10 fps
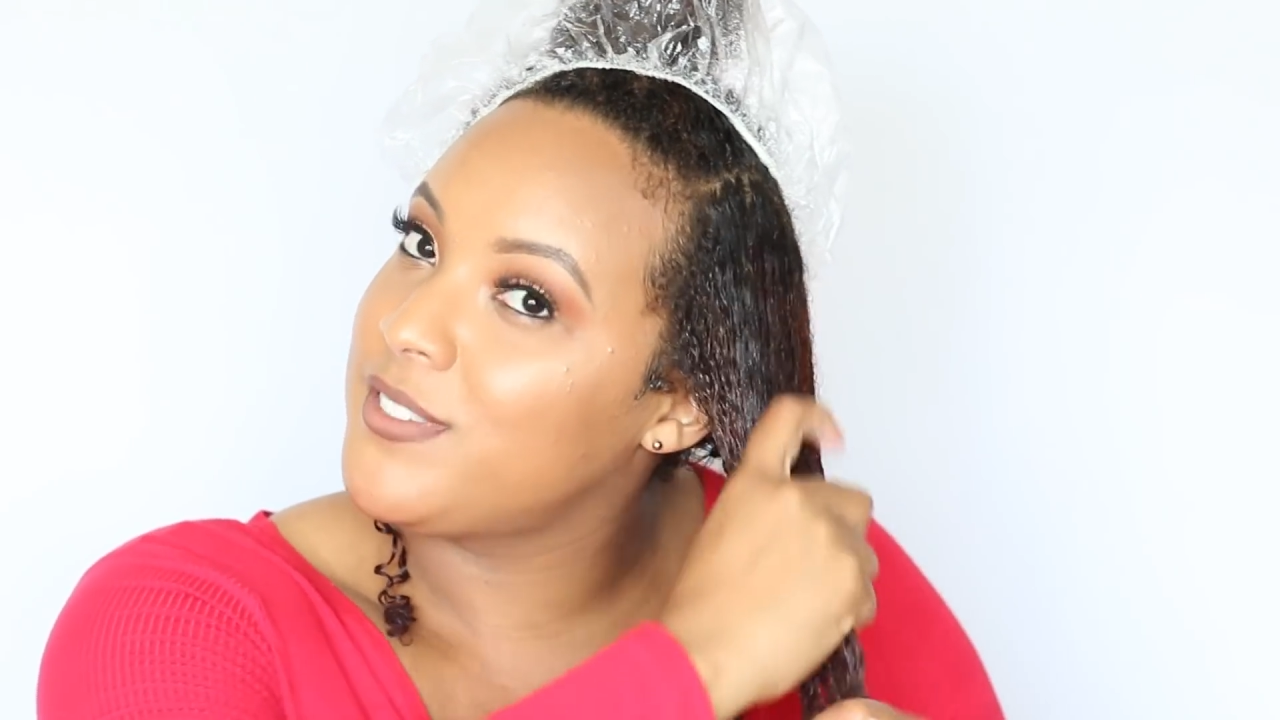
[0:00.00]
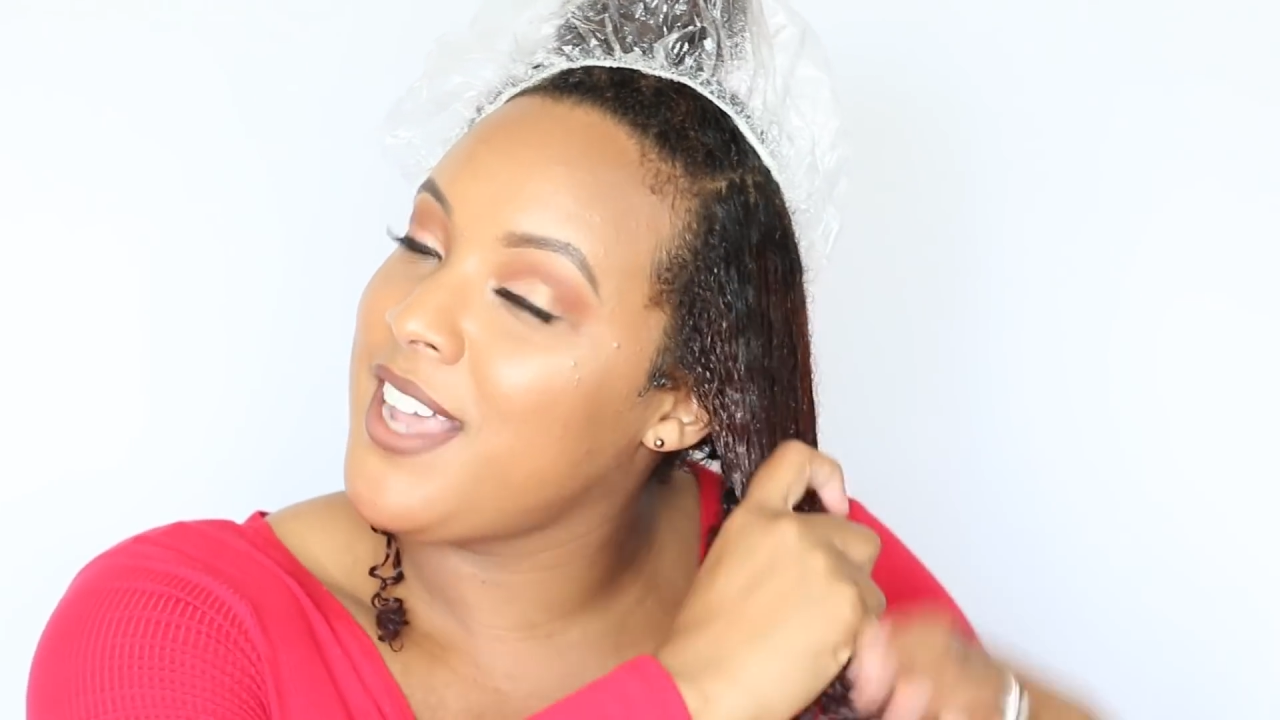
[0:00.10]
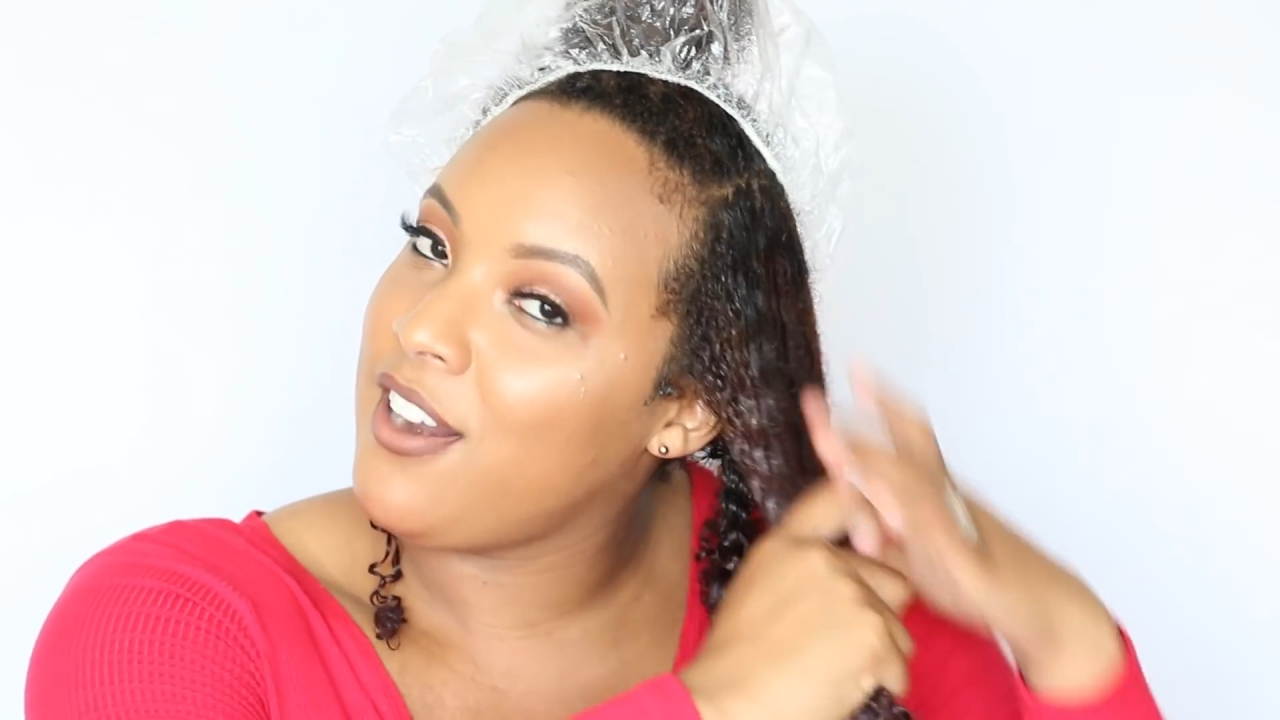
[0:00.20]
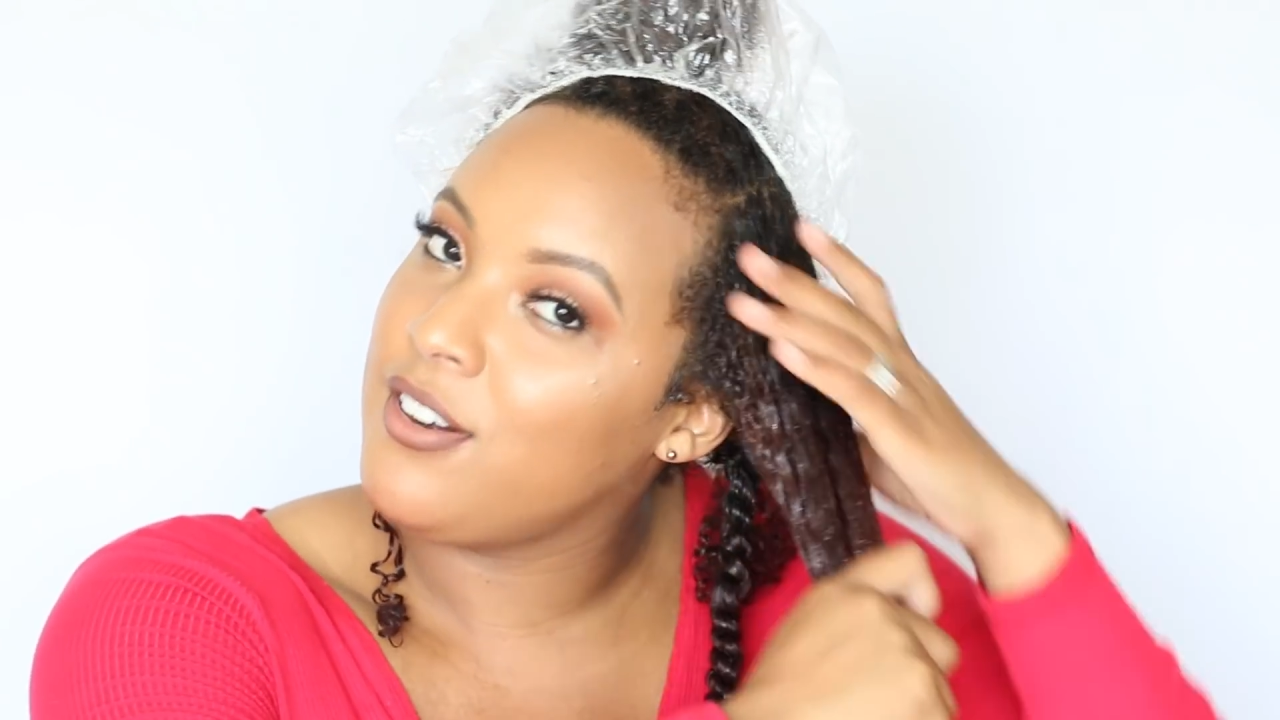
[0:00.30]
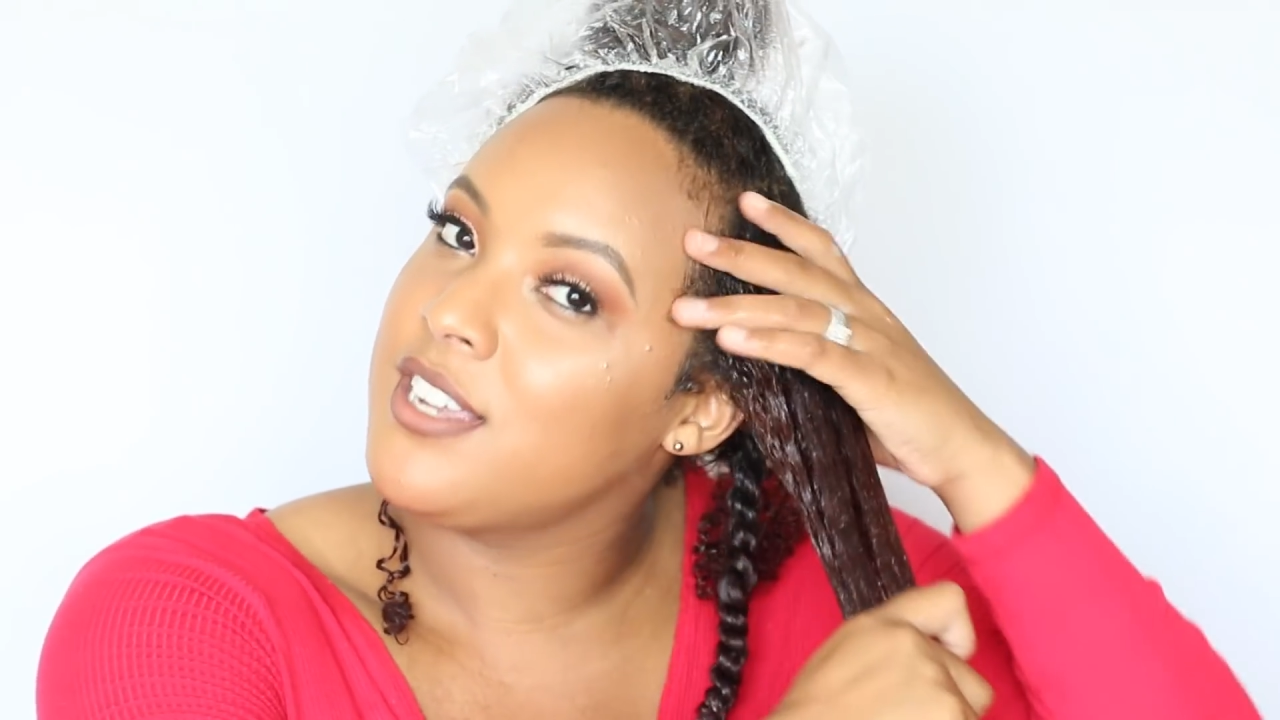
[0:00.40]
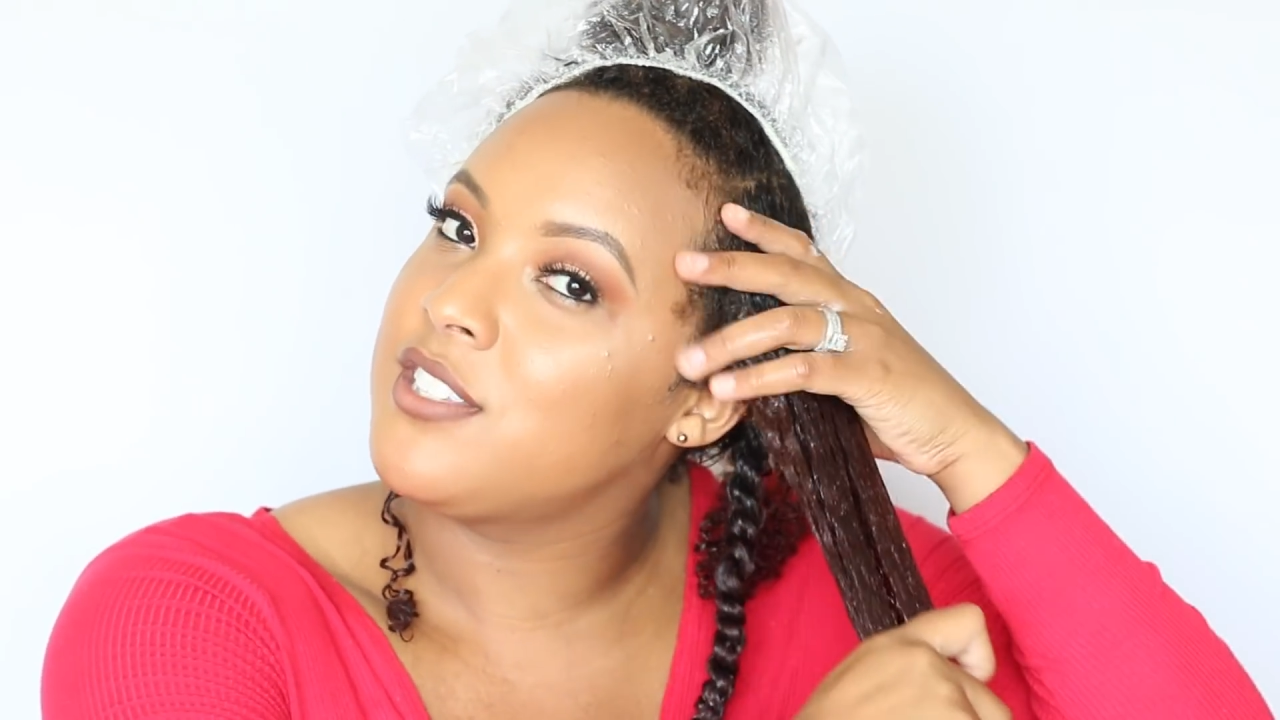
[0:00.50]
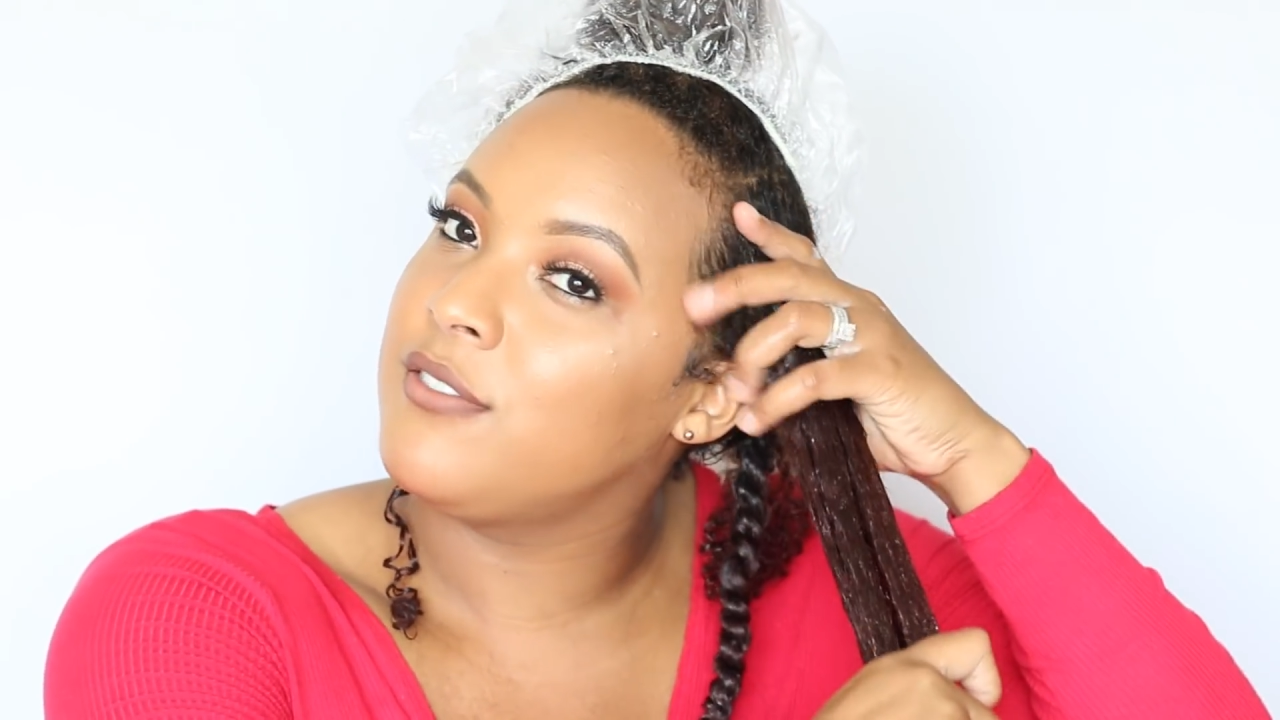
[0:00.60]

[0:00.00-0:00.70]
Saturday's